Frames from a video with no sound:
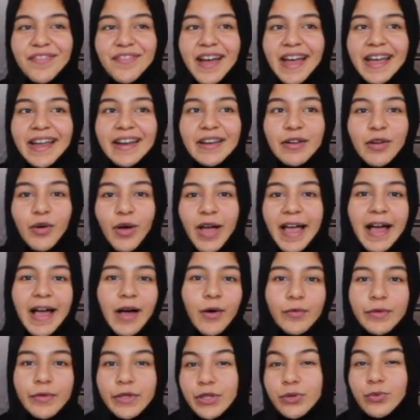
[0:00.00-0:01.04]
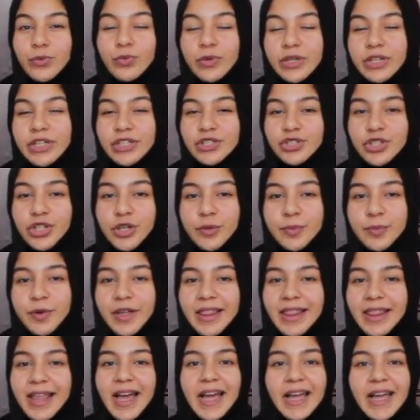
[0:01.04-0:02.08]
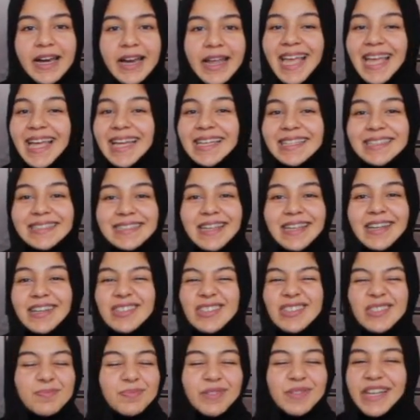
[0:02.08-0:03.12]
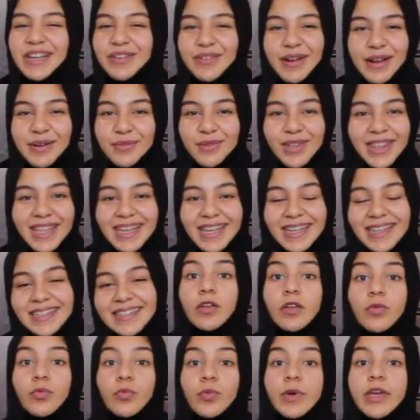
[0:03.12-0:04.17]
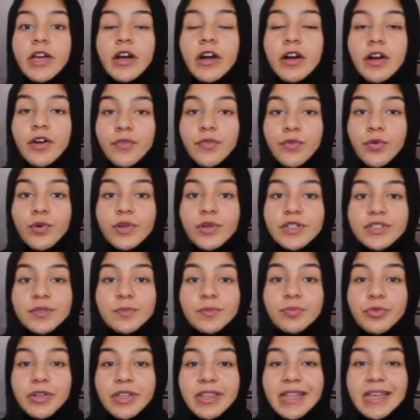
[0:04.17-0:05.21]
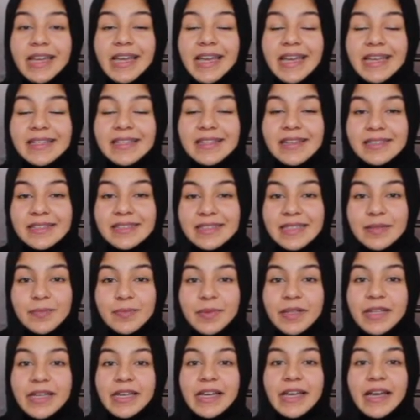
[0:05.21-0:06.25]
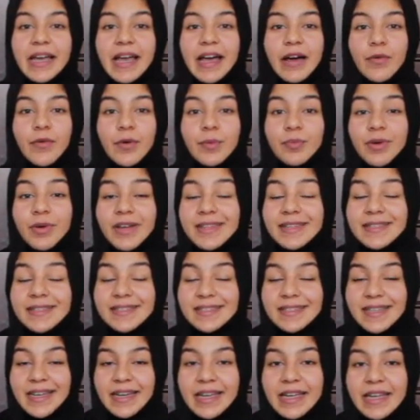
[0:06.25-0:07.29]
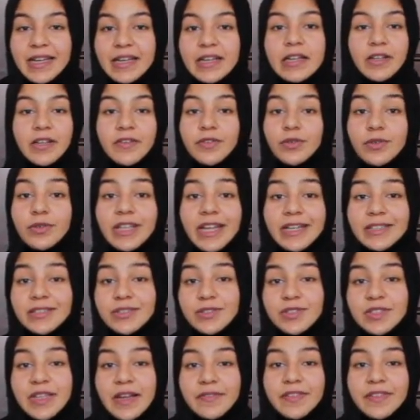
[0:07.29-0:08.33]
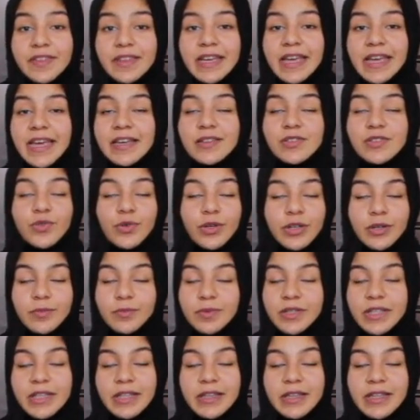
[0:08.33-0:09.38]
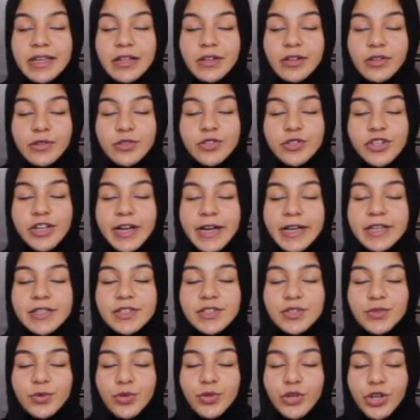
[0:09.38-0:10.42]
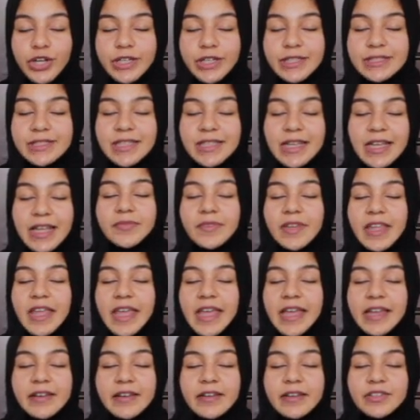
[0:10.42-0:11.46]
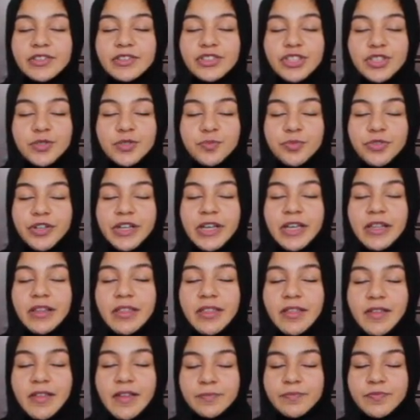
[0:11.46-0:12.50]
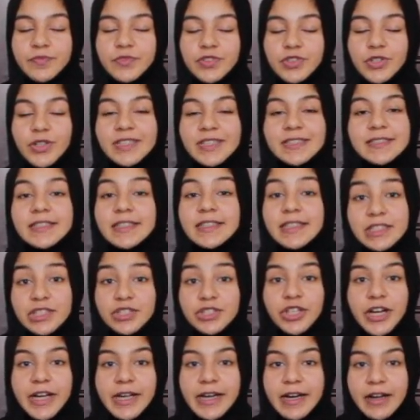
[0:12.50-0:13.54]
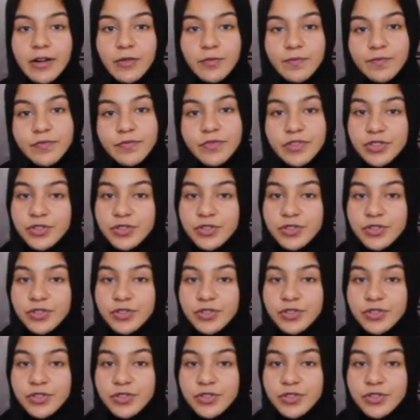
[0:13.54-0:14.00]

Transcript: find how you would interpret that and uh, just play around with it. We are, of course, breathing in deeply. Our breath is steady. If you'd like to soften the gaze or completely close your eyes, you could. And just breathe. So let's, let's try it out.